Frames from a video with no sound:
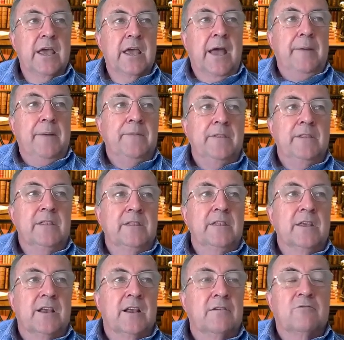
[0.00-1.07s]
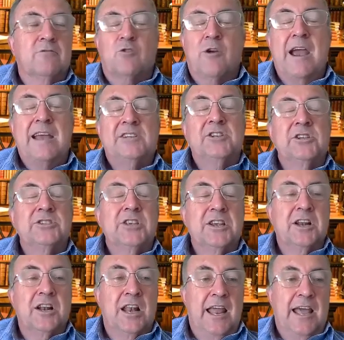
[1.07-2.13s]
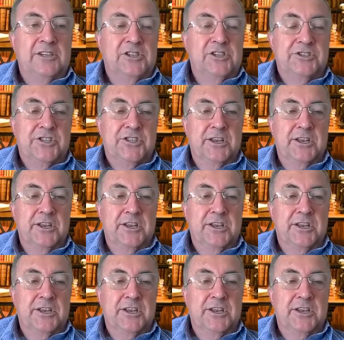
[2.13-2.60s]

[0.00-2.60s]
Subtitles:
the crashes and clashes